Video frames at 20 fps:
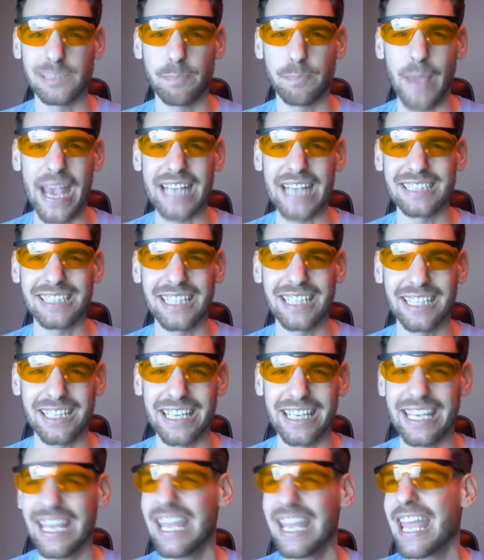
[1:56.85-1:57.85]

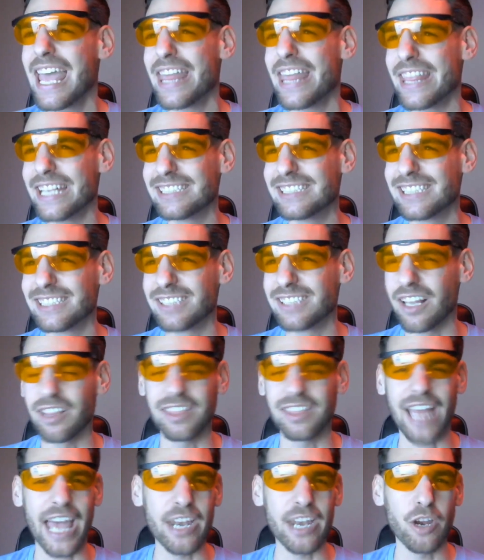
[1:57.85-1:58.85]
Basically, this is a
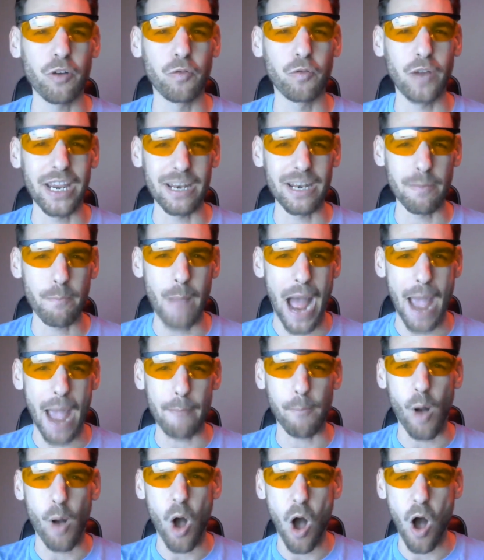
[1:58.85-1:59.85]
letter written by
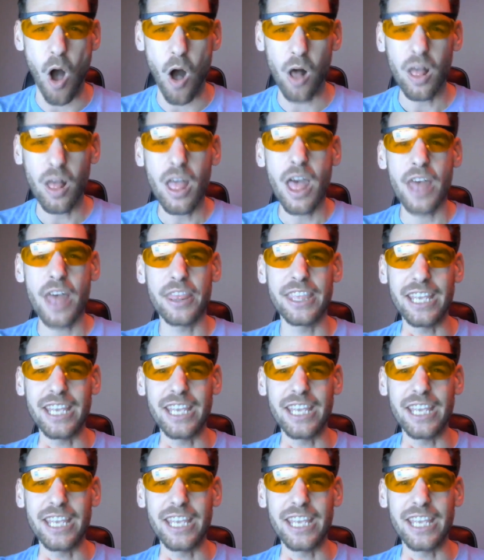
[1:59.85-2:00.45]
Paul